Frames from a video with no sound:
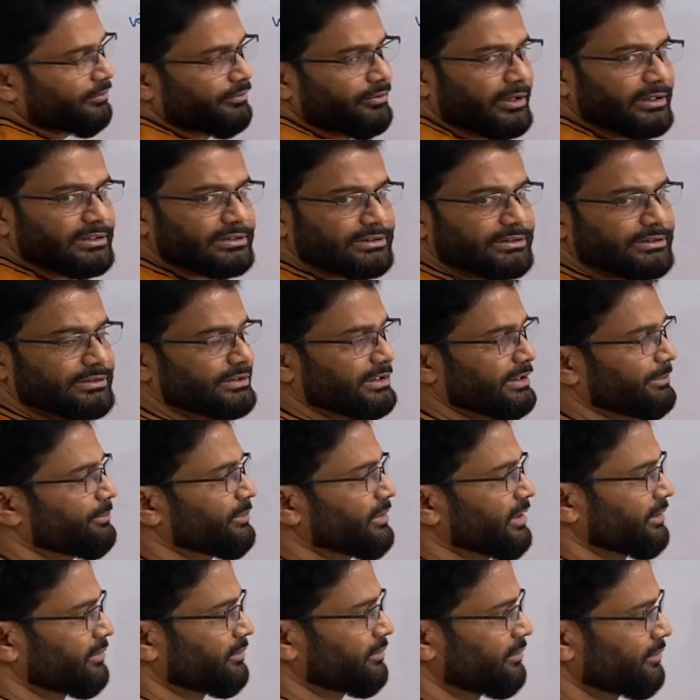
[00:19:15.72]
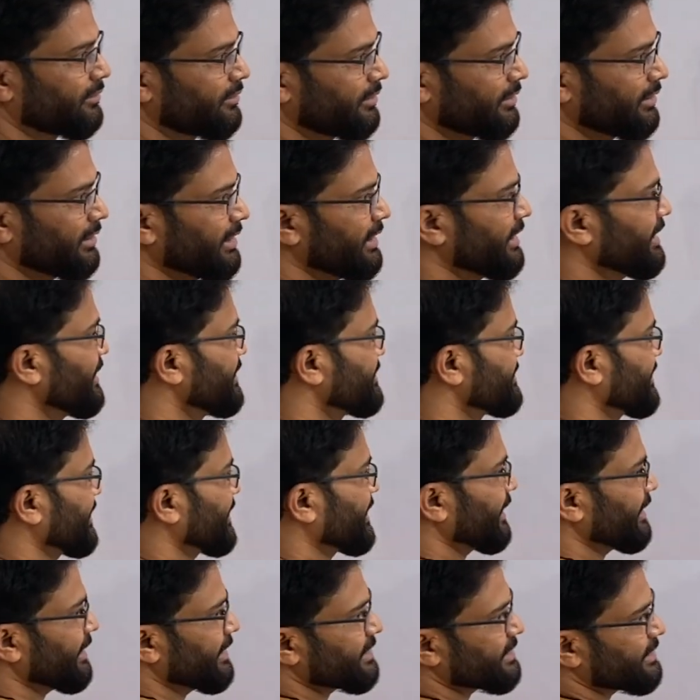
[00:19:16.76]
First step done.
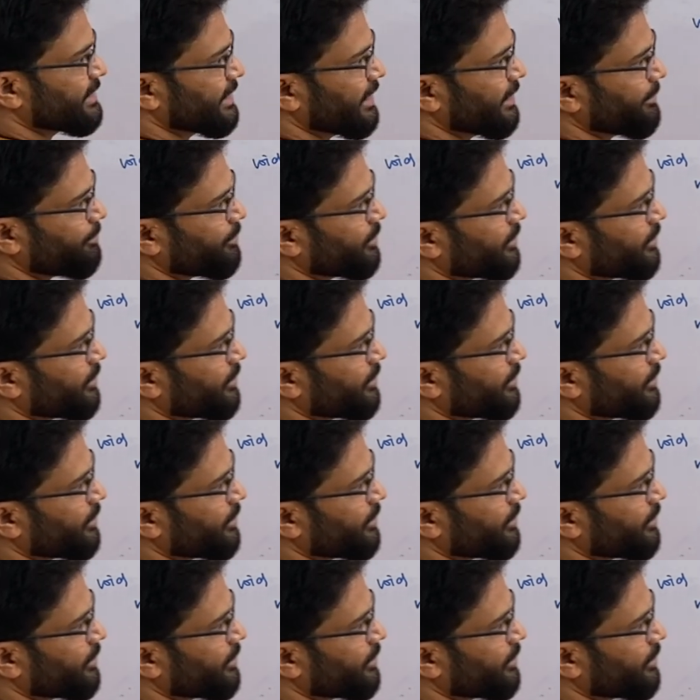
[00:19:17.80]
Second step,